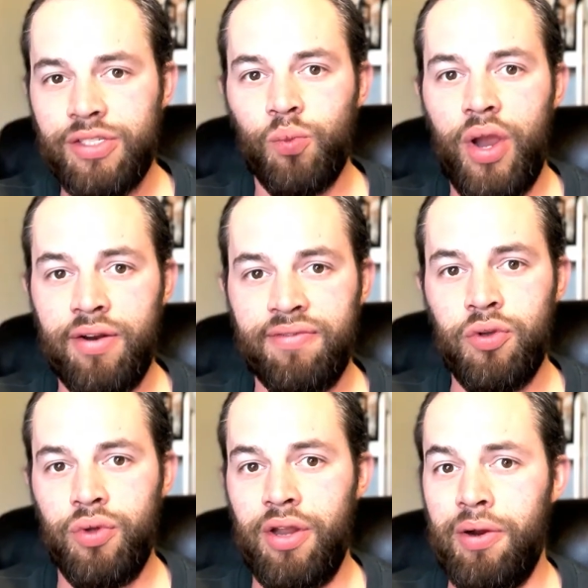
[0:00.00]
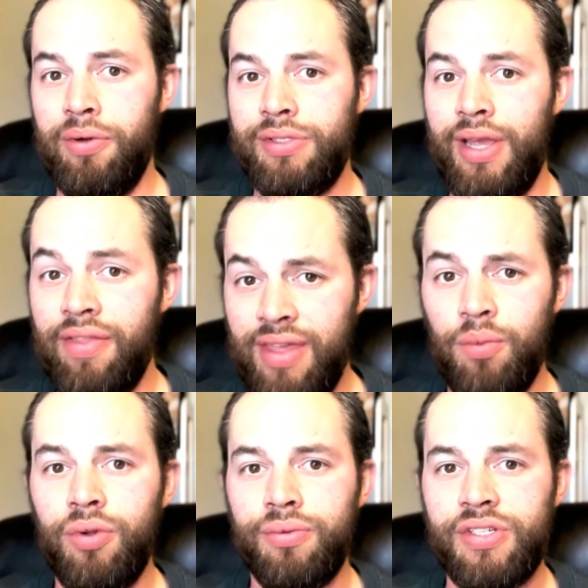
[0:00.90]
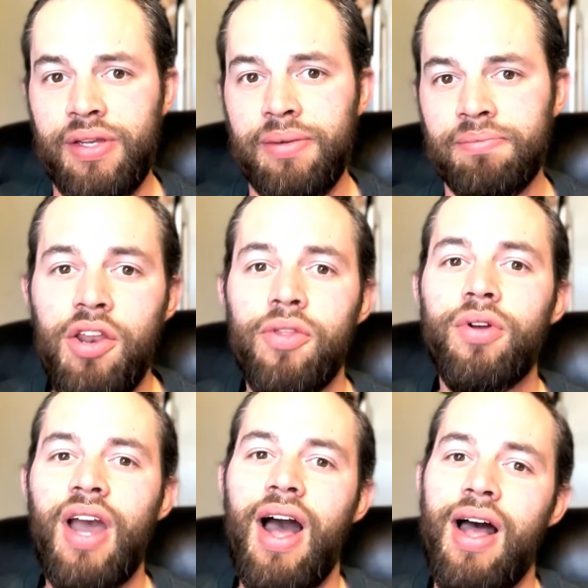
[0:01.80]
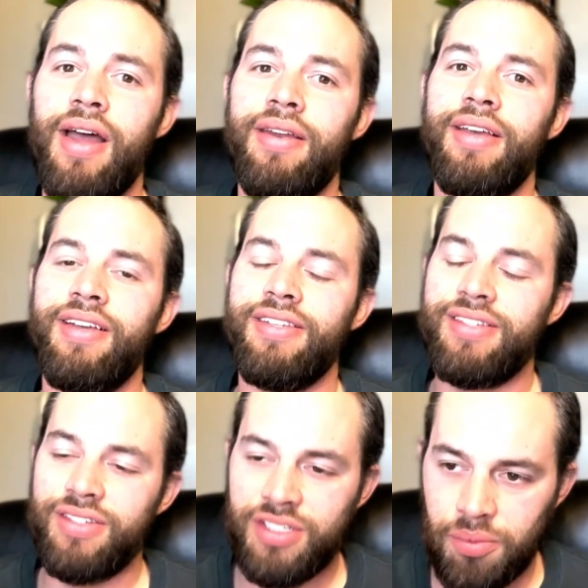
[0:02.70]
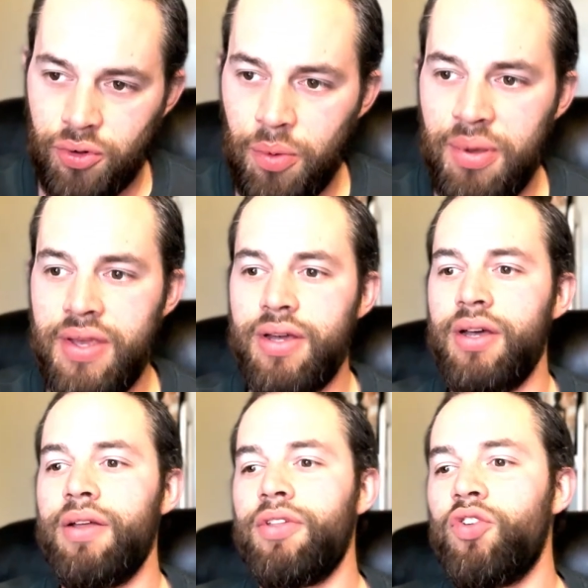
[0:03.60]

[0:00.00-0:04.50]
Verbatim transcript: let's wait a few years and then we'll see. Another con is, similar to Pika,